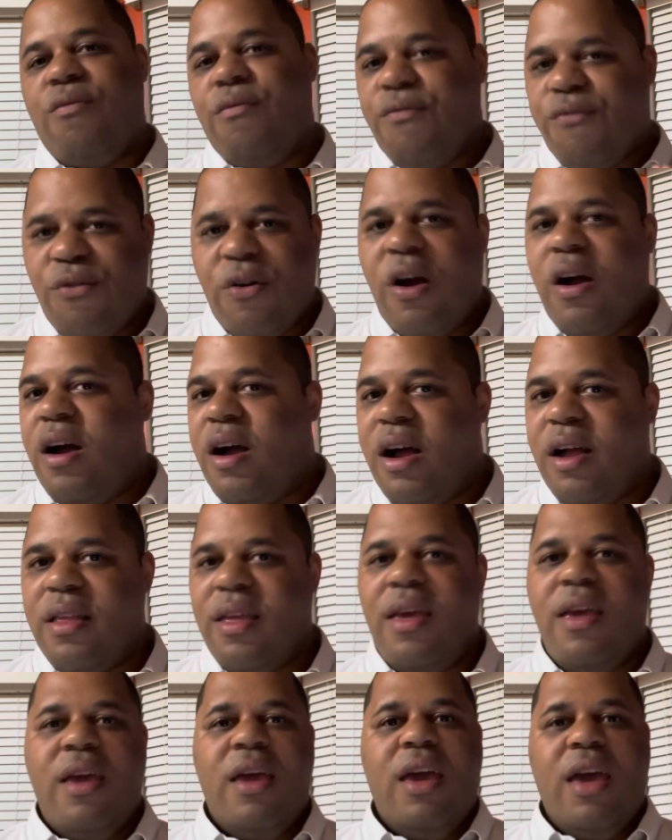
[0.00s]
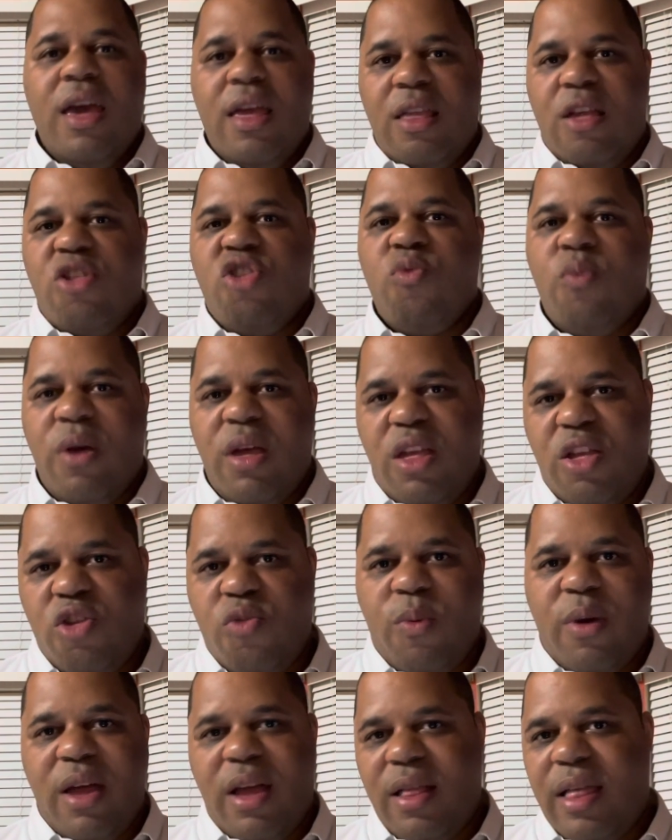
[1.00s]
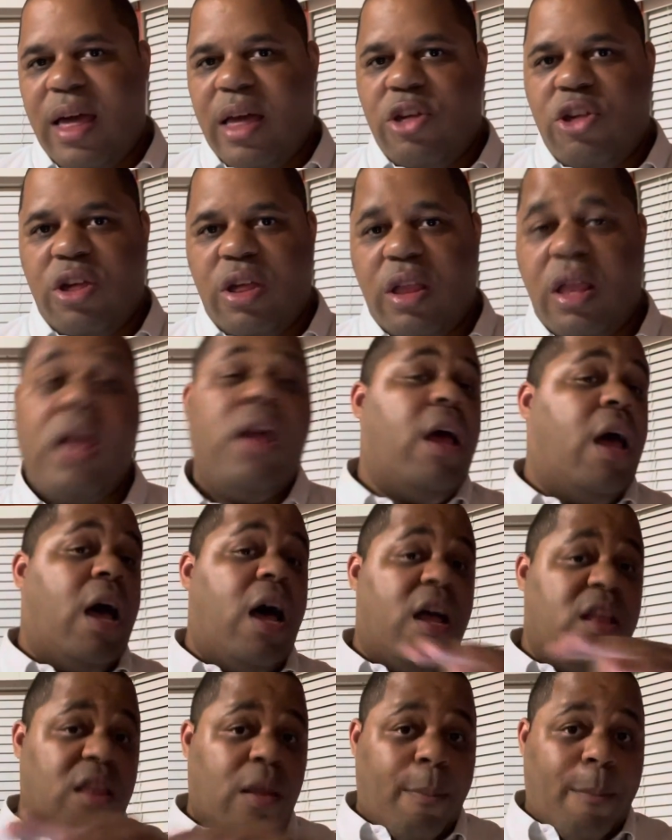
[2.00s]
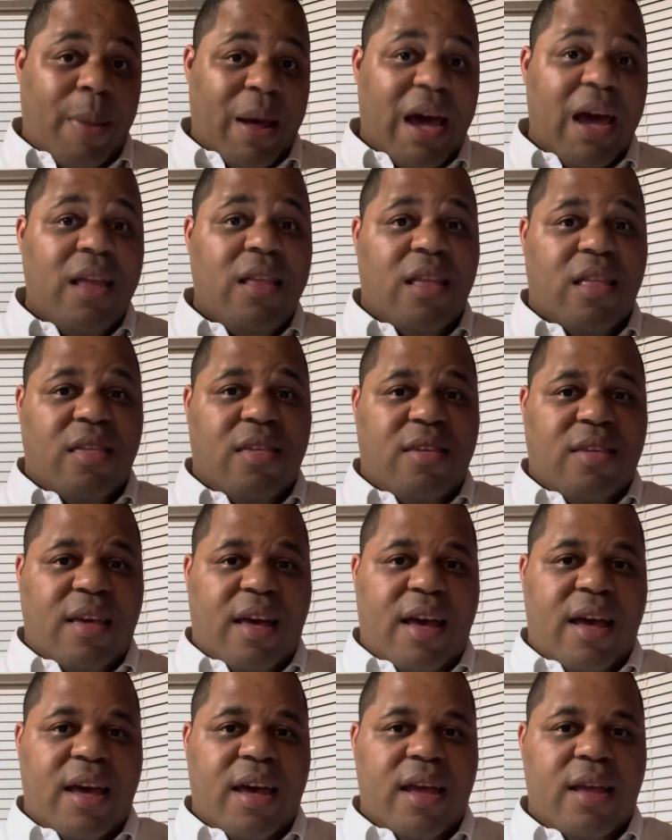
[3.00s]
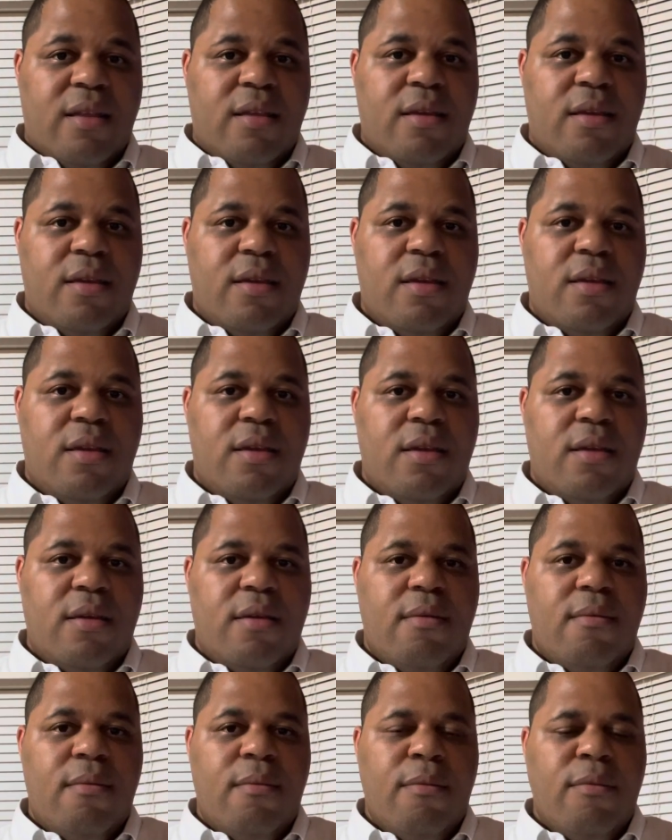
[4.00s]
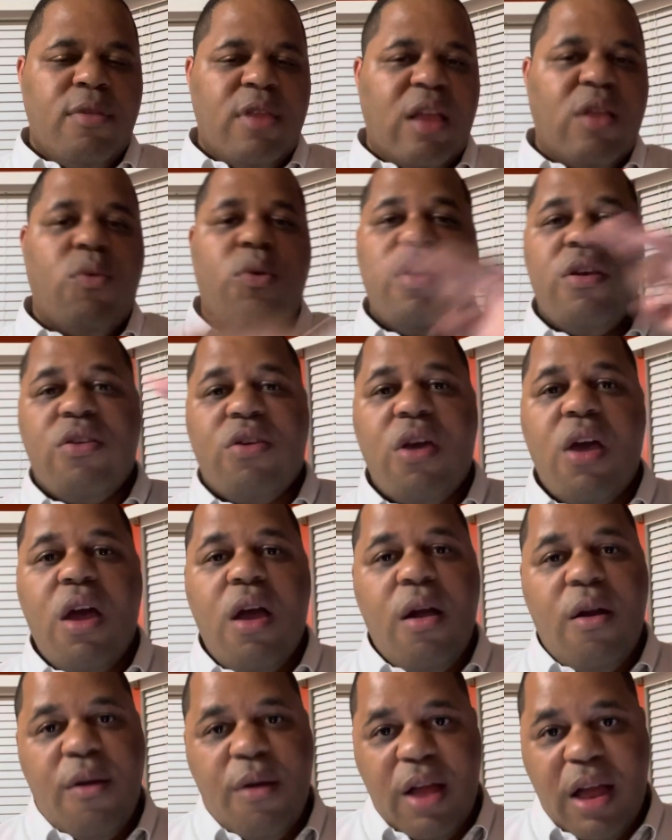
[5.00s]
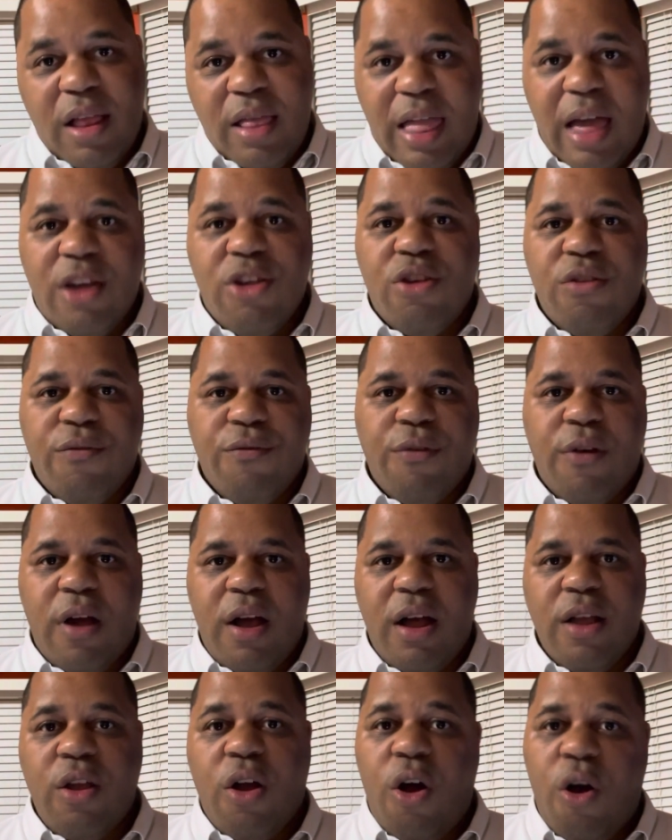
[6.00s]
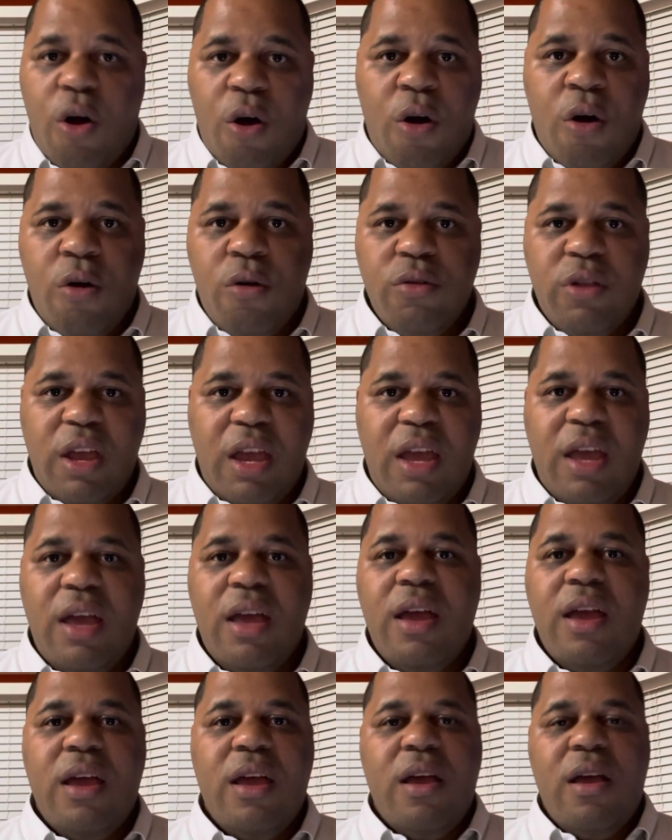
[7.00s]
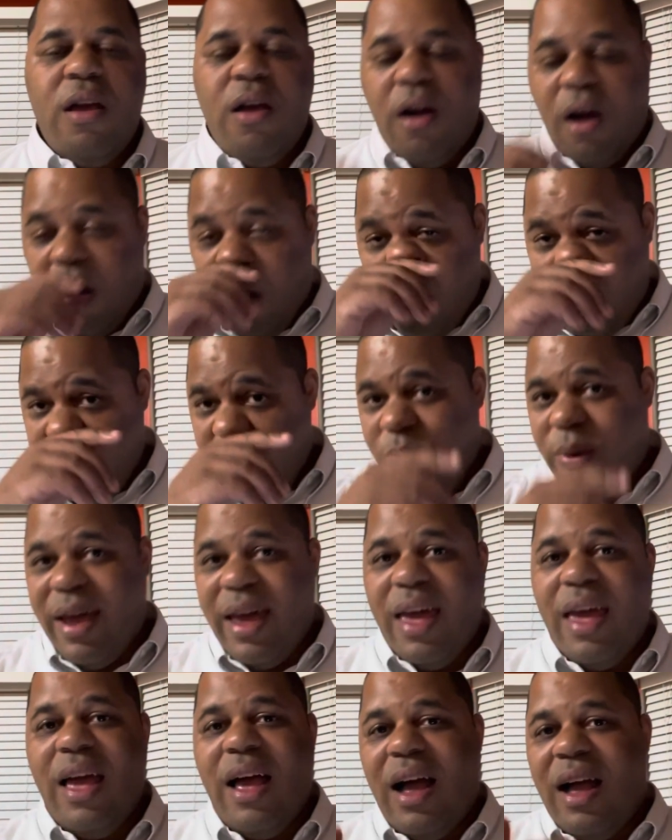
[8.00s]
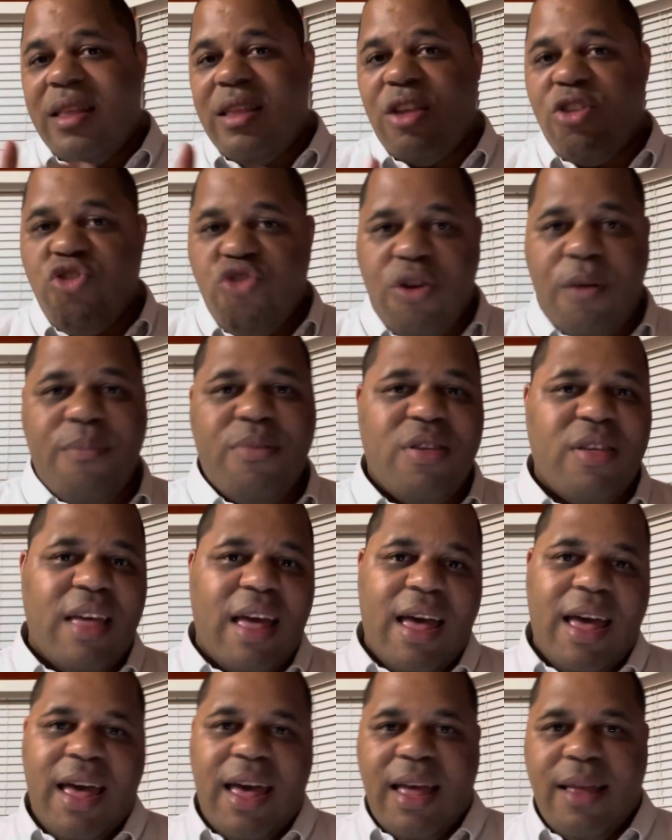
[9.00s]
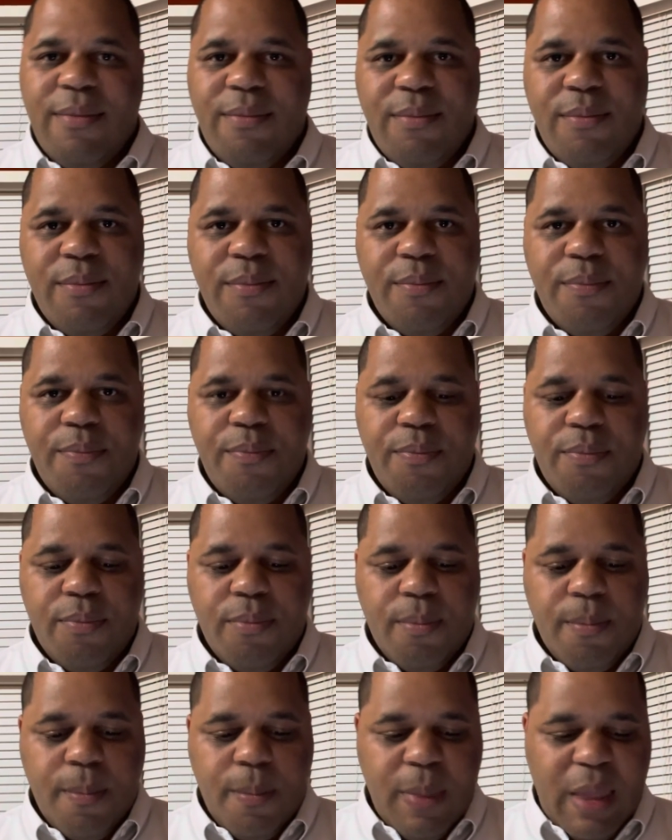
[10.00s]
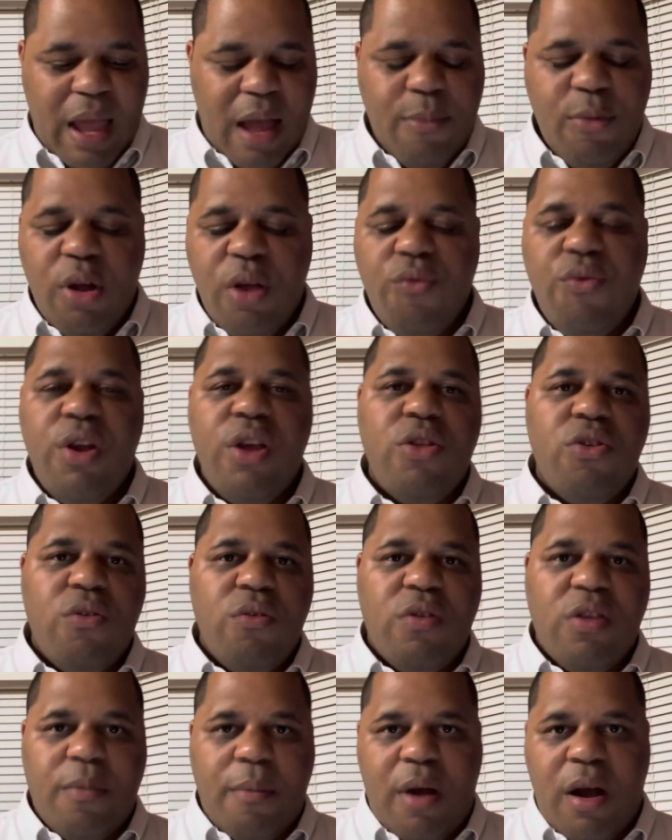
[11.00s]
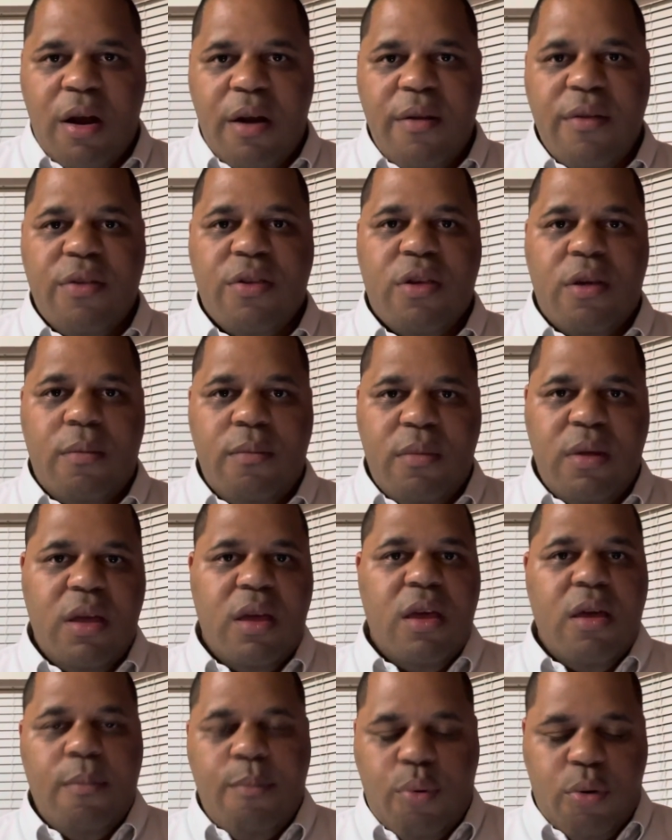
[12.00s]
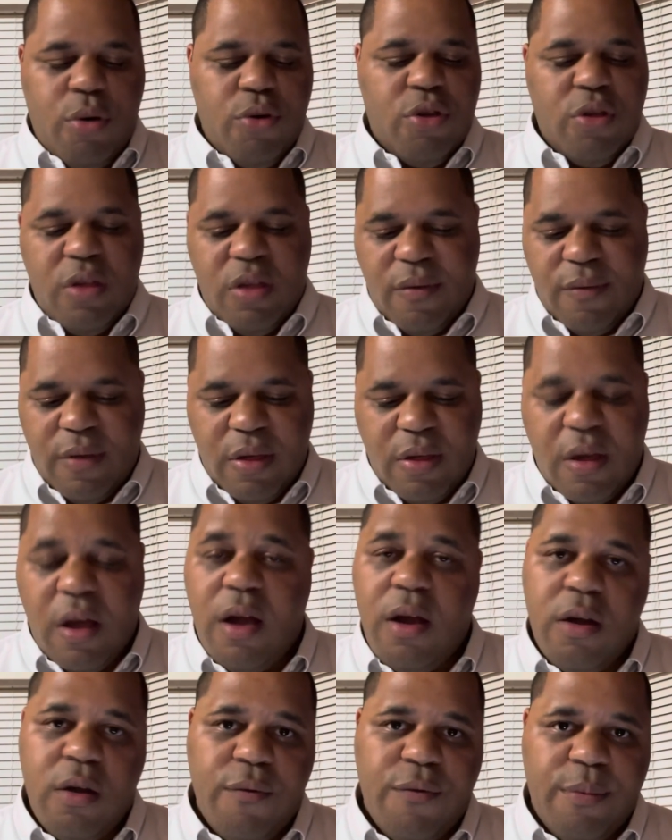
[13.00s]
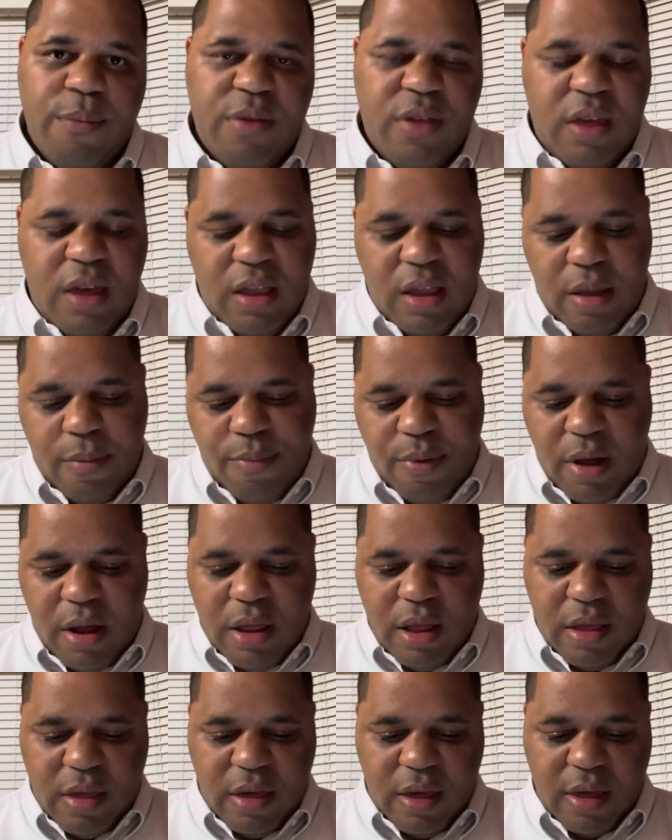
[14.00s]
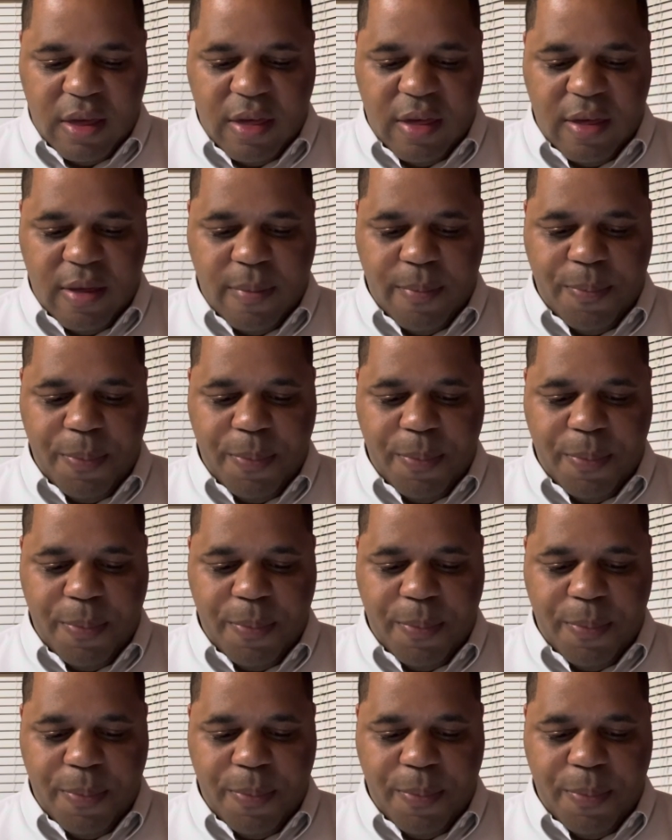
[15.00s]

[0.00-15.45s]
fraud in the 2020 election on the Biden side. There was election fraud only all the way on the Trump side. Now I'm going to read you some art, some portions of this article from CNN Politics.